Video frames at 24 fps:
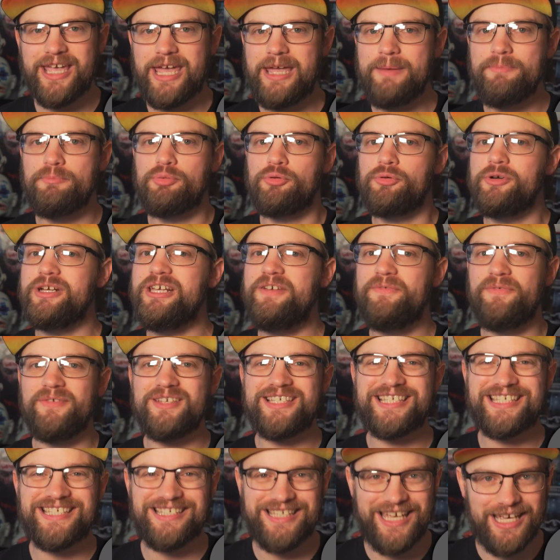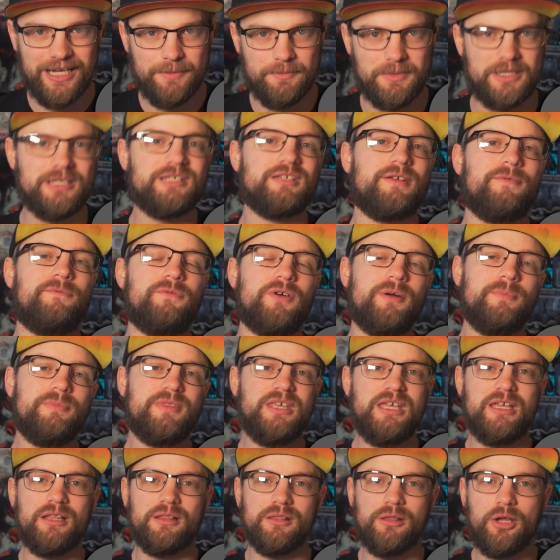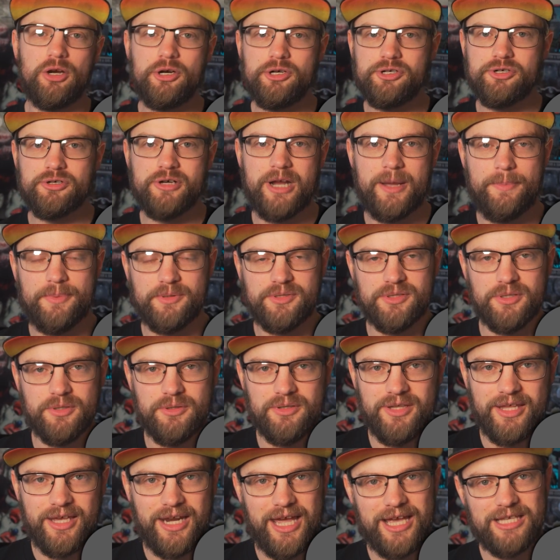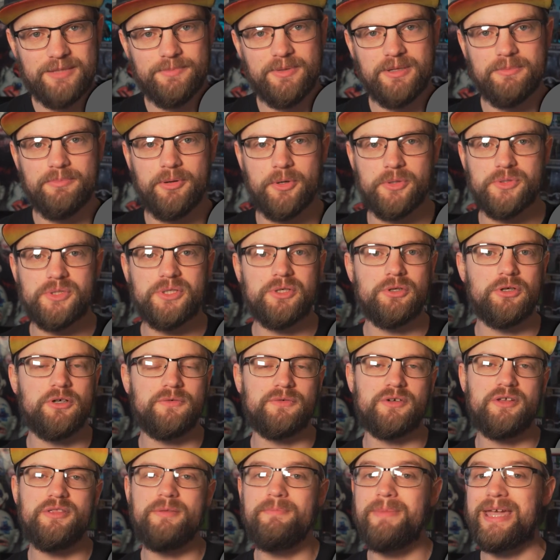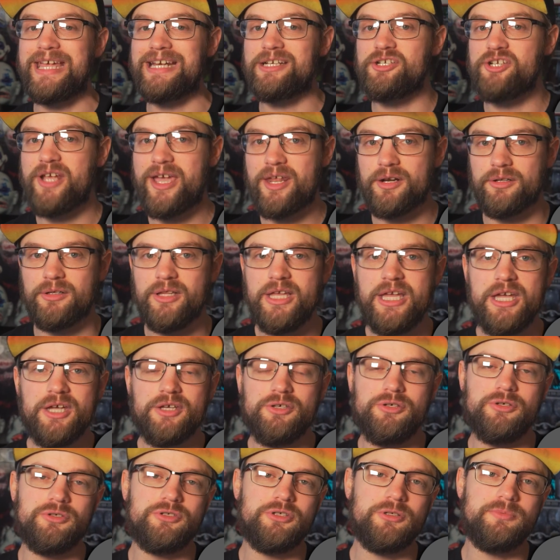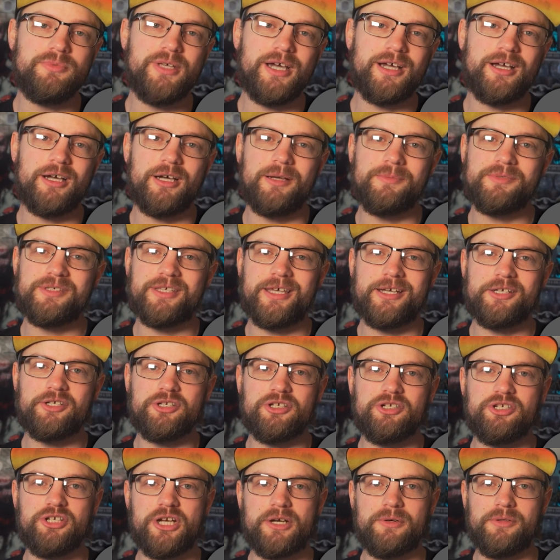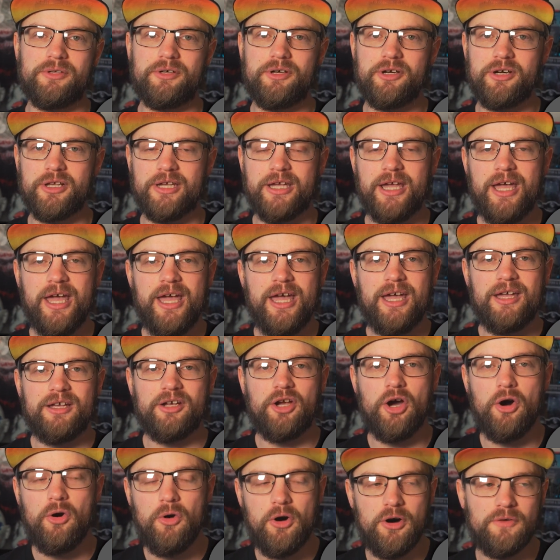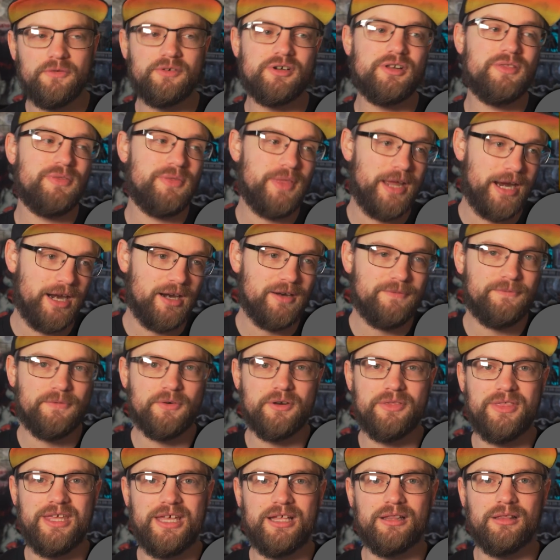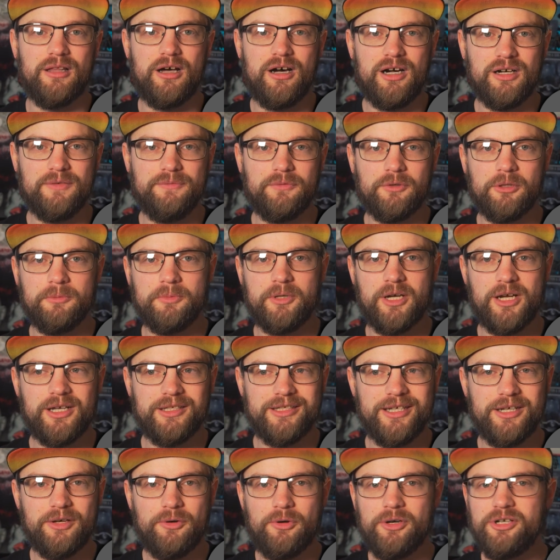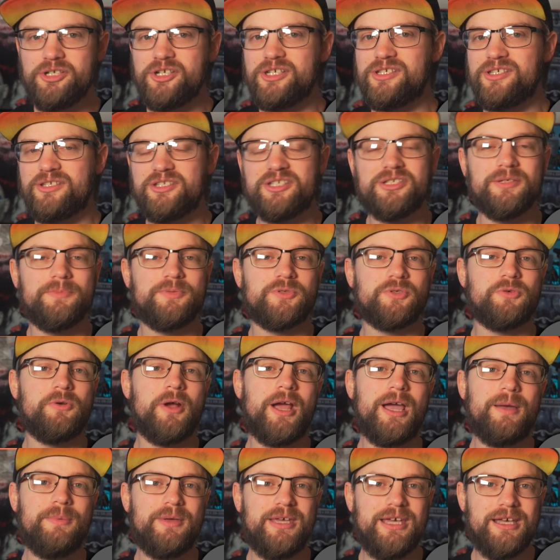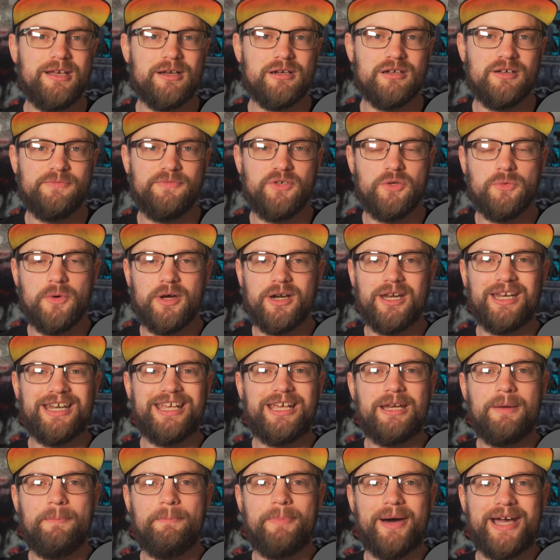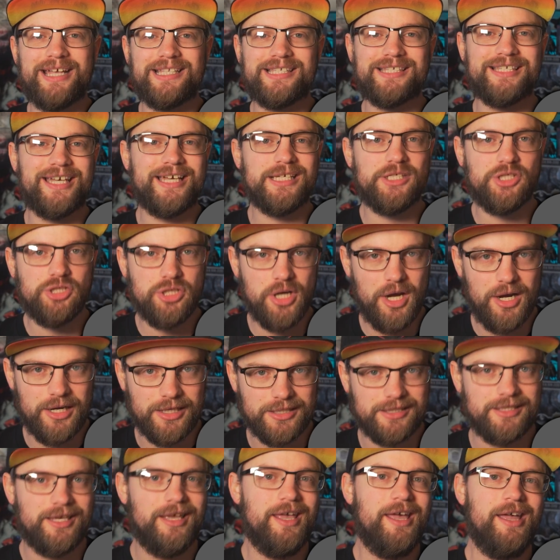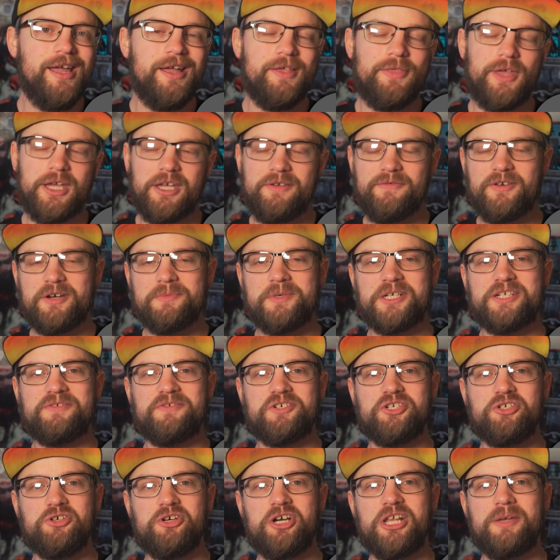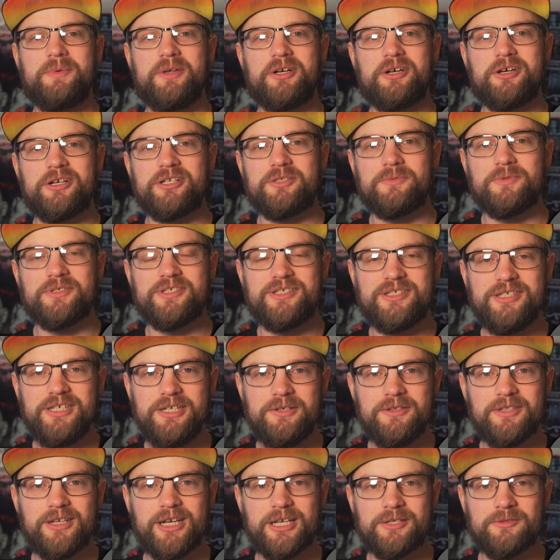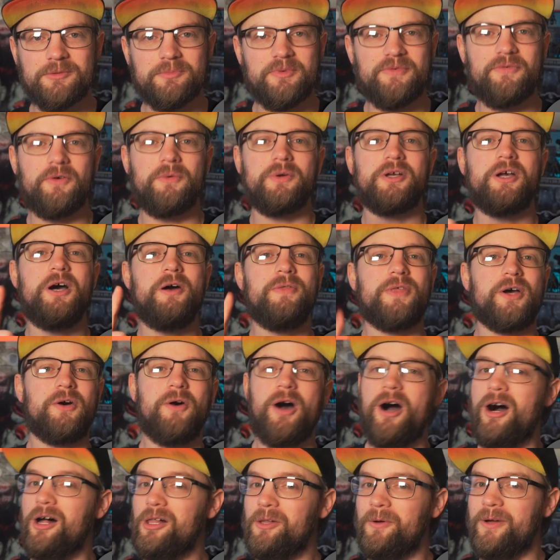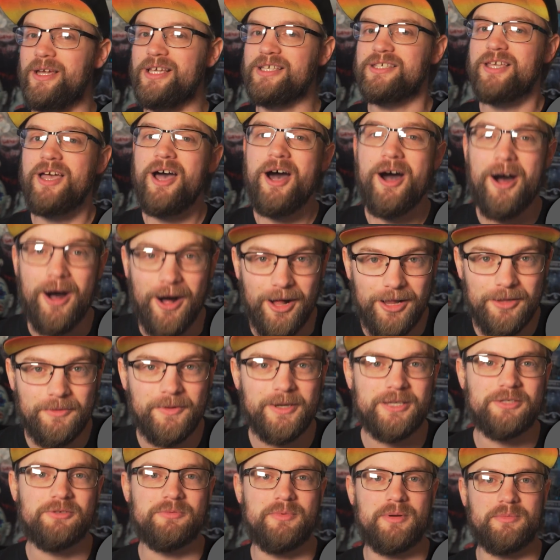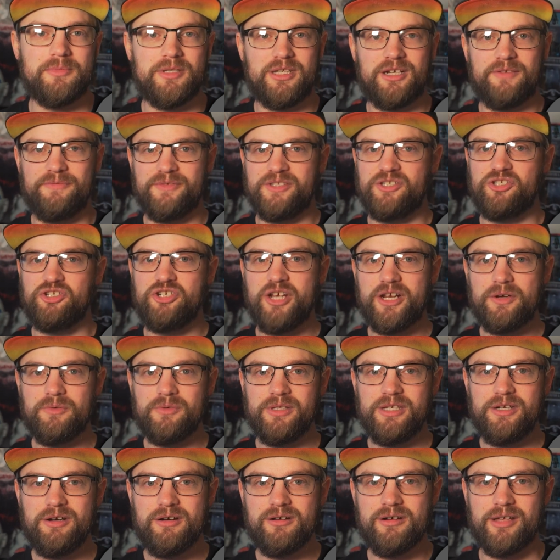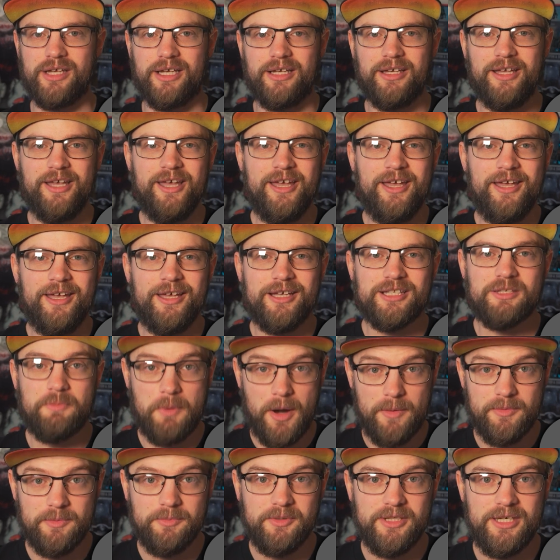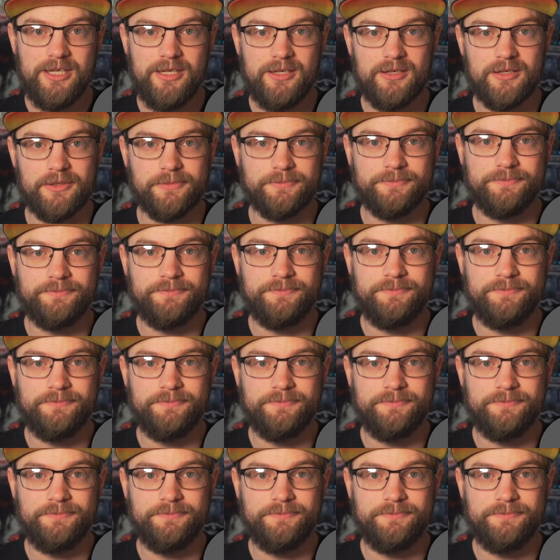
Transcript: a brief segment from the larger episode that has been posted over on the main channel, youtube.com/generallynerdy. Go over there for the long form content, or just subscribe here if you want it in bite-sized chunks. Thank you very much for joining me, nerds. We'll see you in the next one. Before we go, though, always, always remember that if it's generally nerdy, it's probably here.